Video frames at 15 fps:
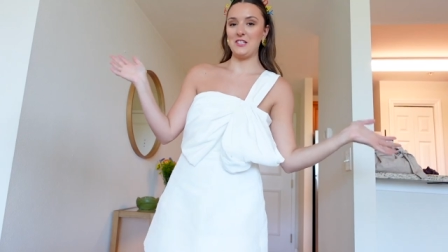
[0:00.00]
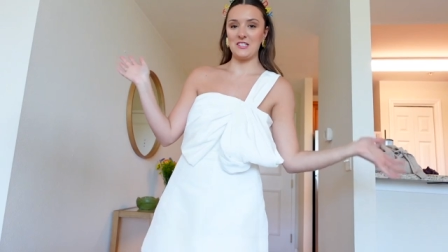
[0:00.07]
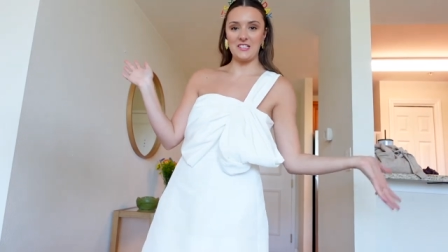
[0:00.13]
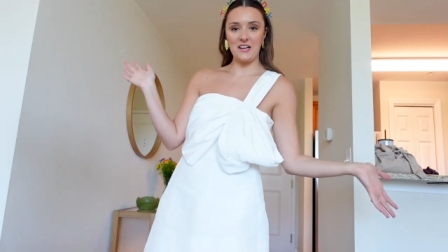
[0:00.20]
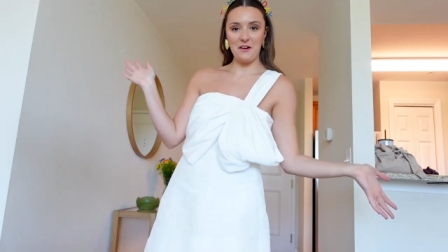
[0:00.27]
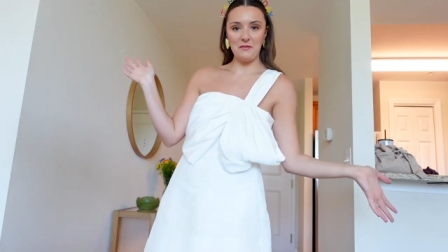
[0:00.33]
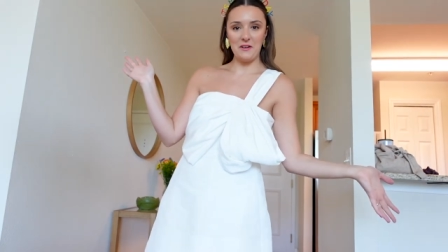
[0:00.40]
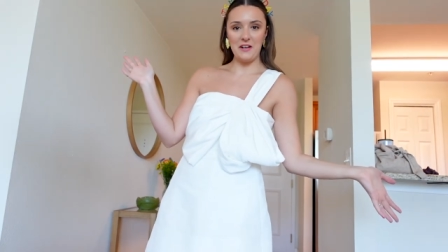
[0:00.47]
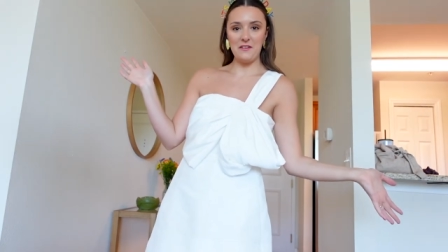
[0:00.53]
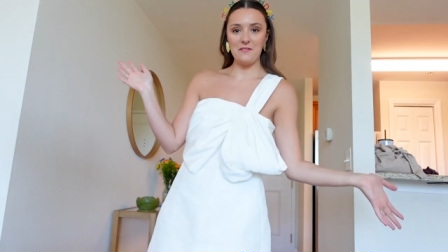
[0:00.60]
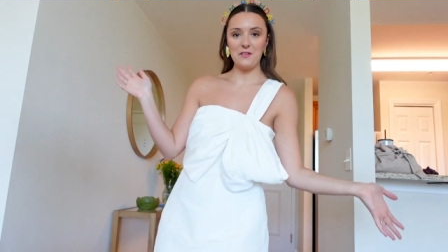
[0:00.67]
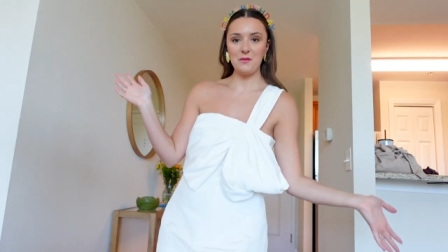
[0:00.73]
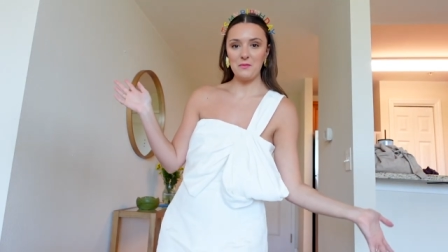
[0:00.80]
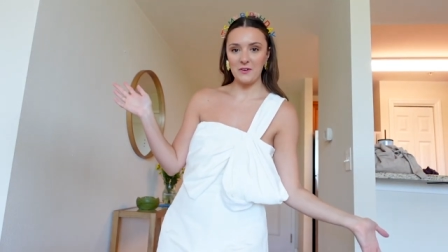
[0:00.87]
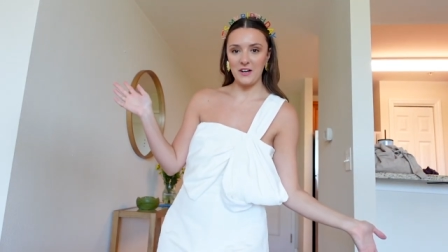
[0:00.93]
just got ready
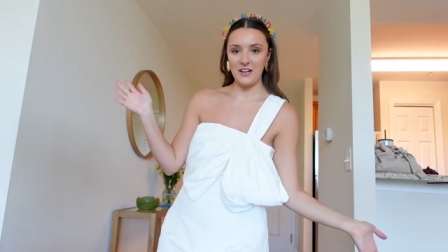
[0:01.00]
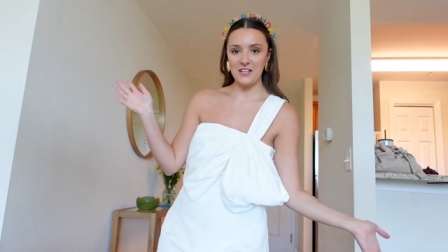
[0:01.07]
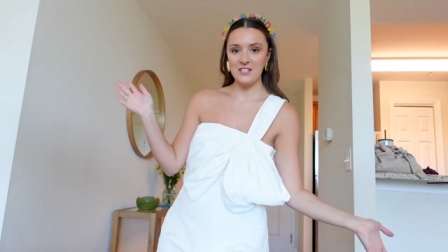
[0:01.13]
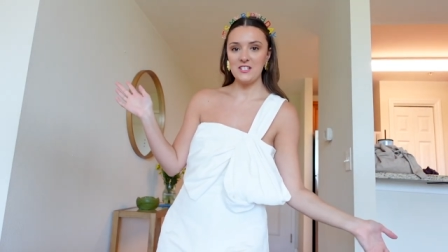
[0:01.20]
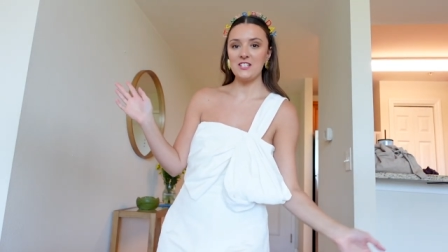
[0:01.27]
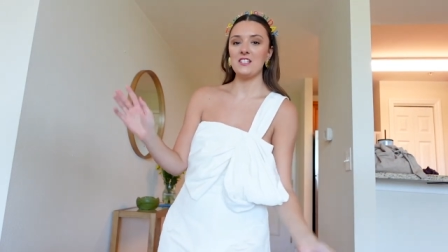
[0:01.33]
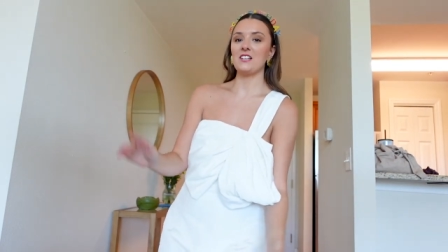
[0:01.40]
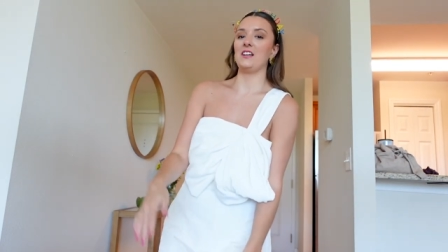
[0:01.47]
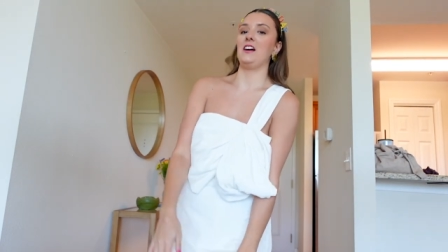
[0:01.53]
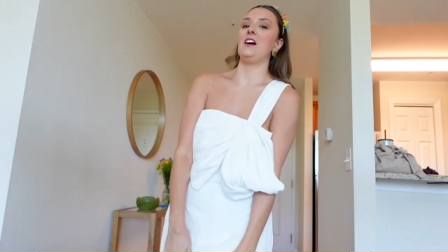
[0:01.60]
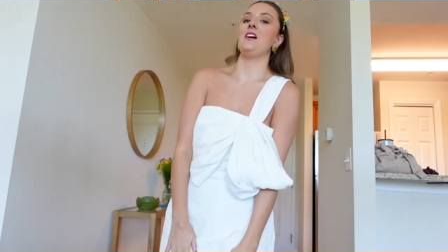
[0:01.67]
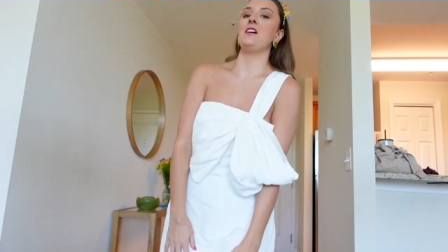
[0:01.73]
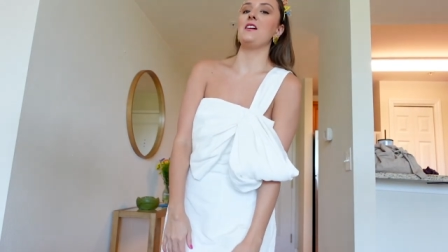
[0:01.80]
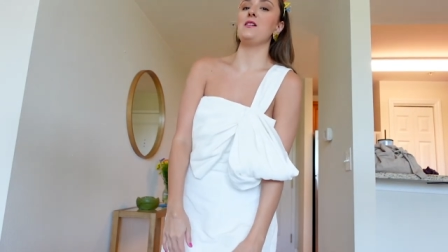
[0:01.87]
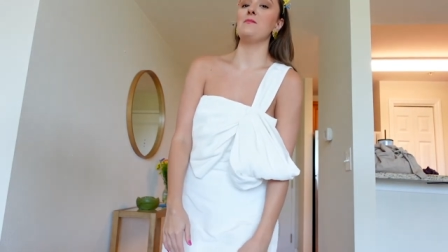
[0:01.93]
for brunch.
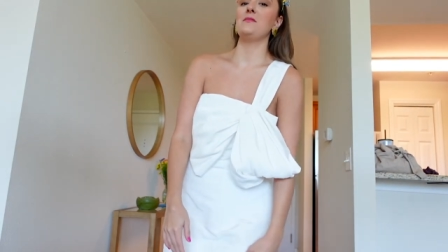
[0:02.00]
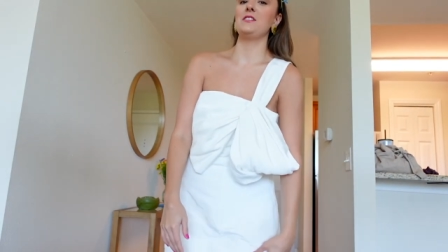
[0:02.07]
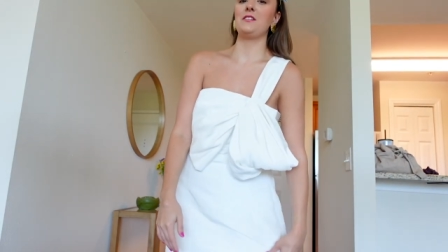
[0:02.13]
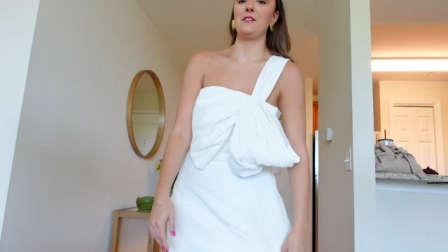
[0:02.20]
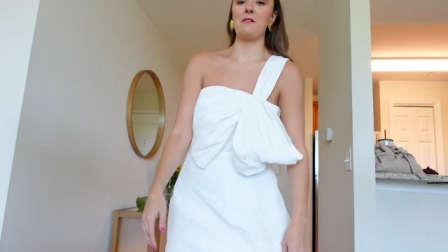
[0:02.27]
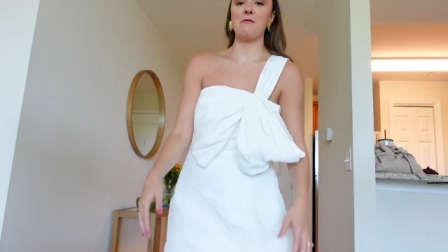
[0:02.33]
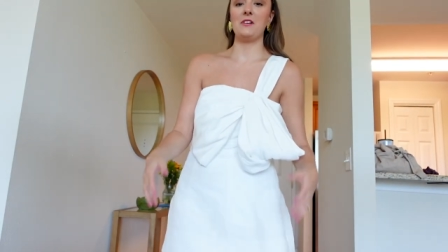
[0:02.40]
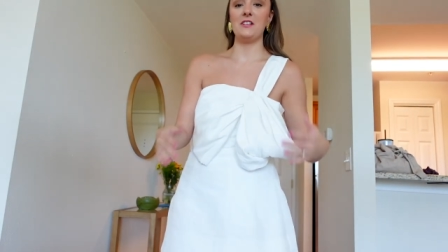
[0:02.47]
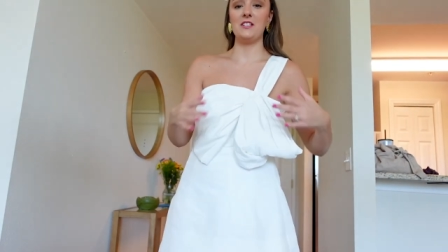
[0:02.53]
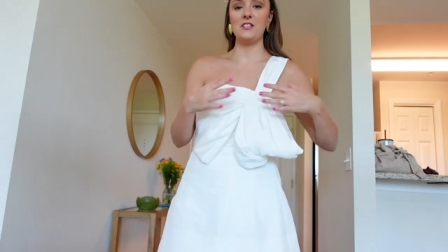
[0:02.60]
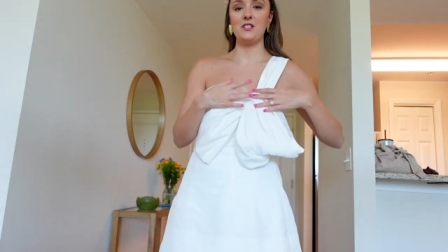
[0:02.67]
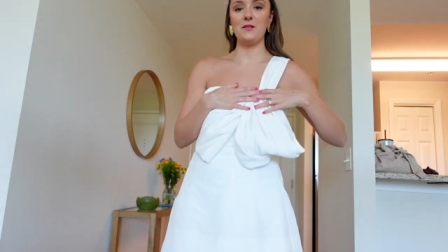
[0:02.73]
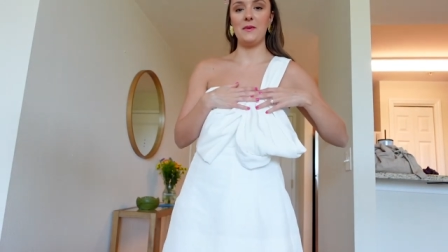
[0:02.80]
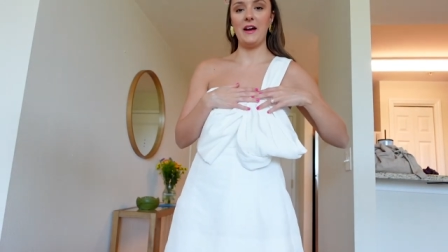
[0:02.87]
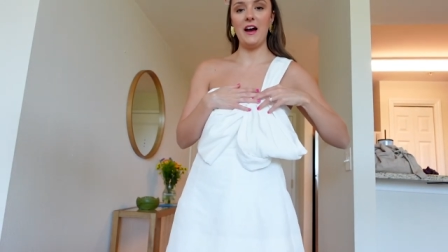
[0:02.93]
Um, so I wanted to
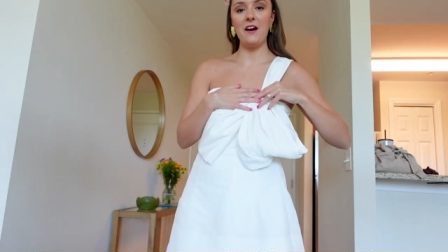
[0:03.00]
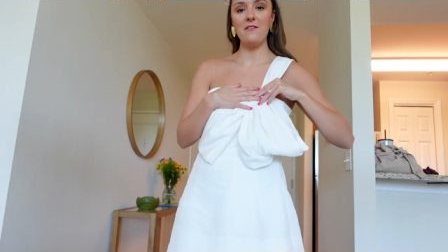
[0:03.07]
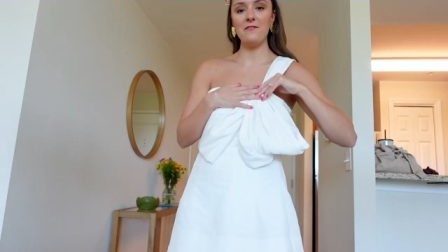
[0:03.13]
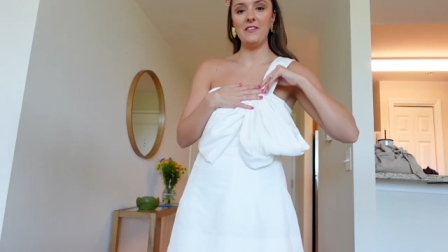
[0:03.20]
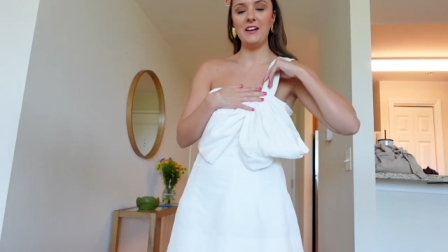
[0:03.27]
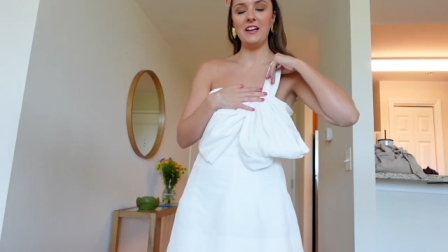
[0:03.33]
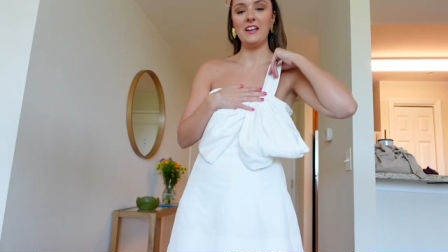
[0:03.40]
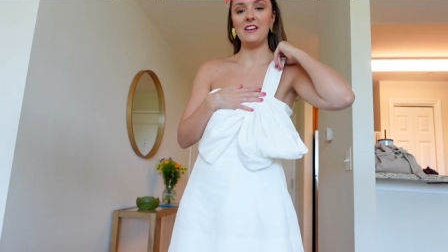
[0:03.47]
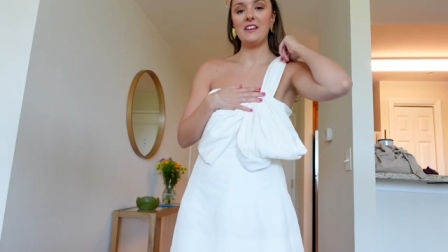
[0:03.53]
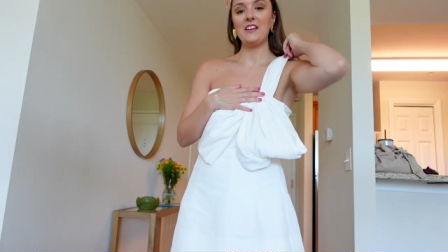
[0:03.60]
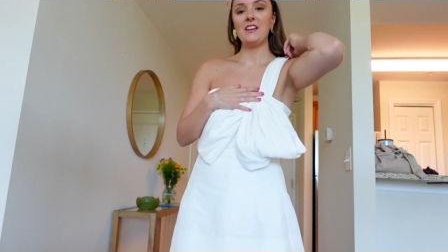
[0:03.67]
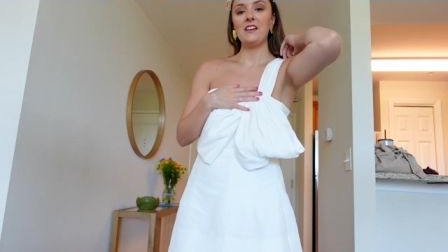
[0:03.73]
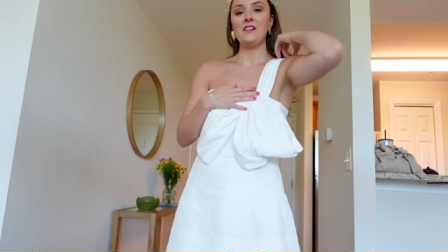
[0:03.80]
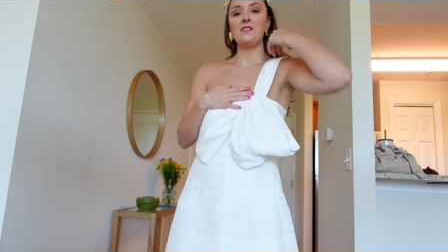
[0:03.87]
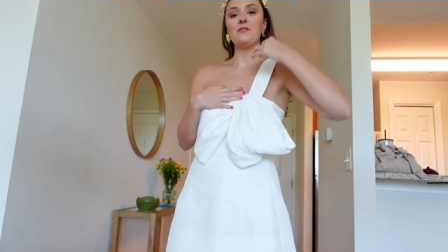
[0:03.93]
show my outfit.
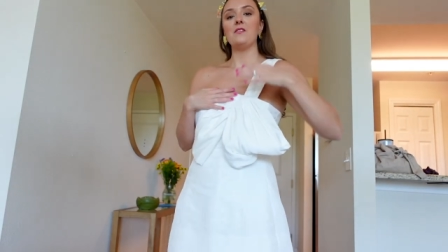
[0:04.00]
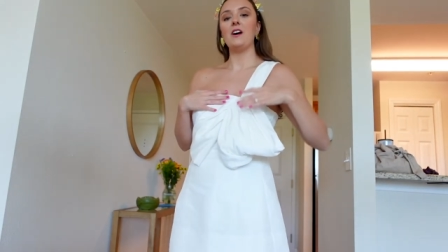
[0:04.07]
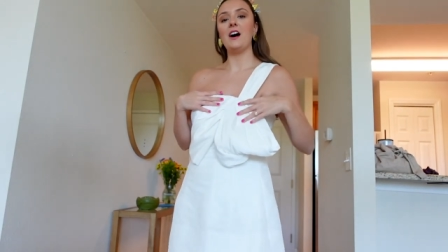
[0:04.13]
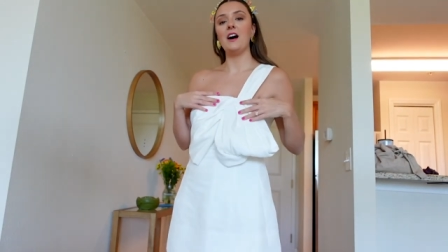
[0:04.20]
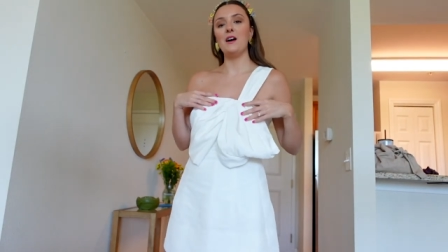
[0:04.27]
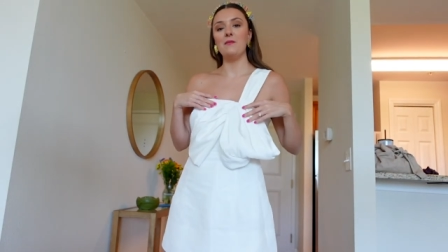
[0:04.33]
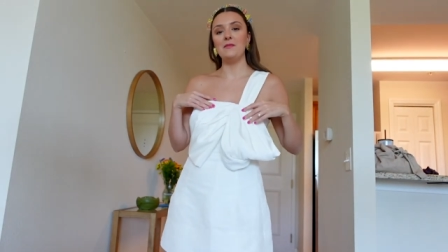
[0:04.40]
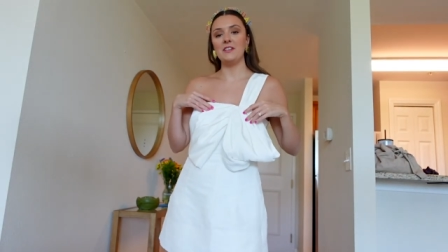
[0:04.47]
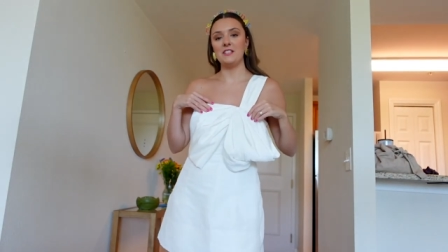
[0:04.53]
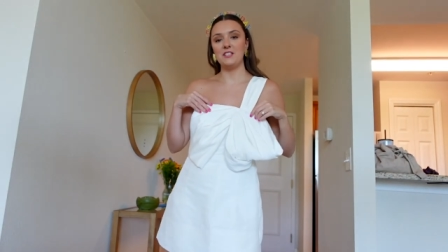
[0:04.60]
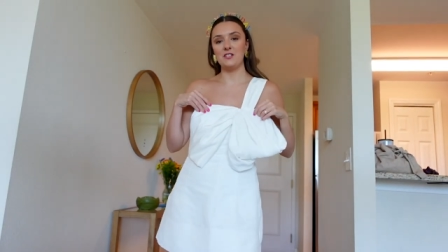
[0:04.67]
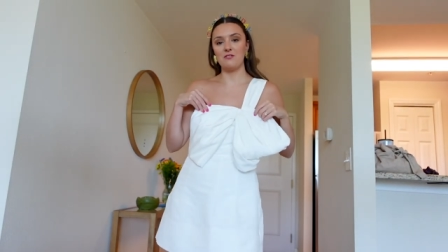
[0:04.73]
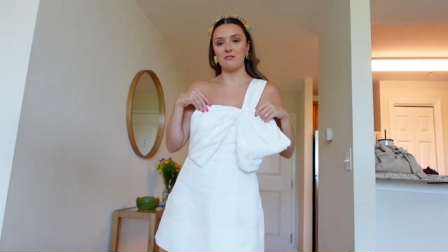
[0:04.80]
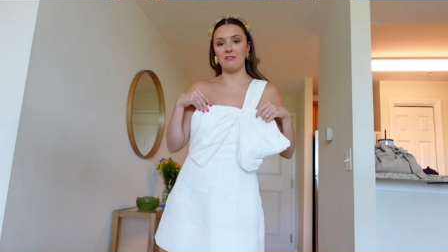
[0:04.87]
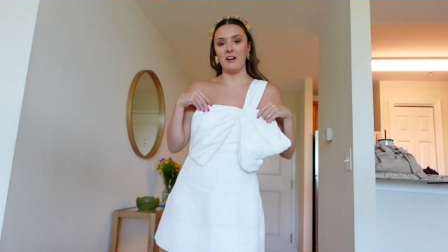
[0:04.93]
Um,
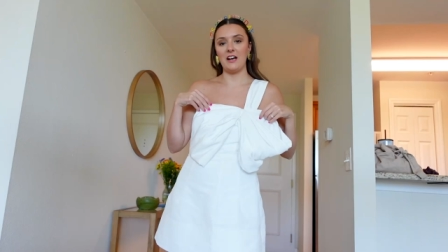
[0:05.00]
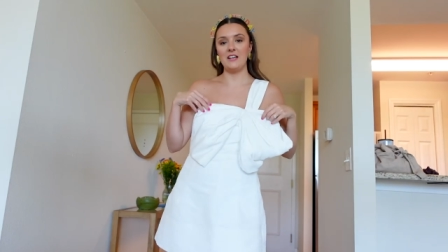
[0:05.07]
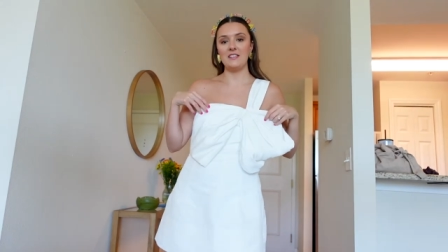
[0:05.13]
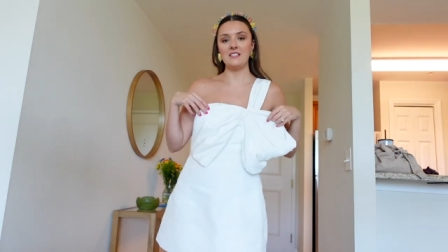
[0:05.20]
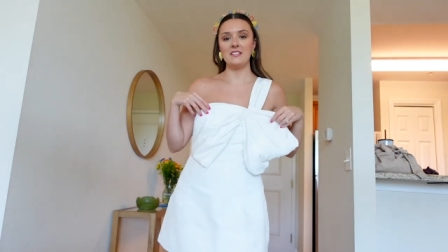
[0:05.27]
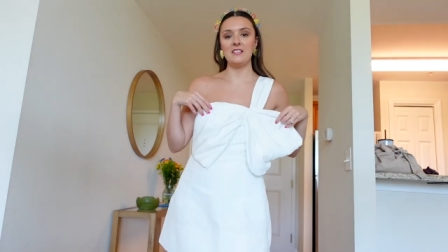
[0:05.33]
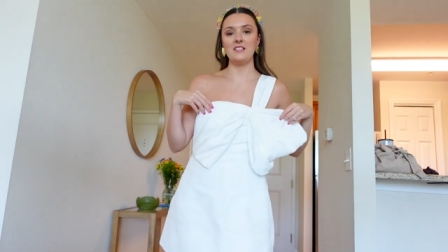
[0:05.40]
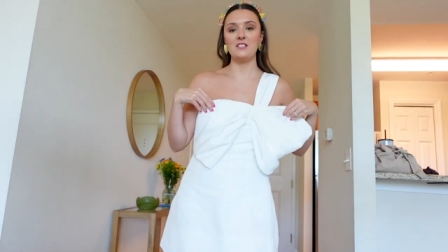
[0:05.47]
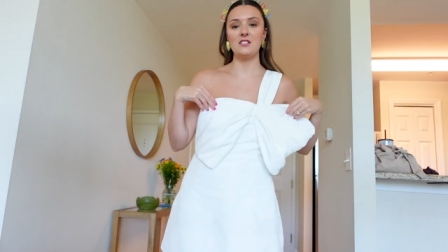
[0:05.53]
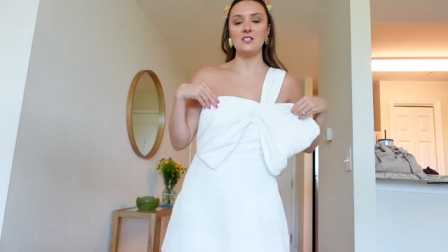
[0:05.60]
this dress is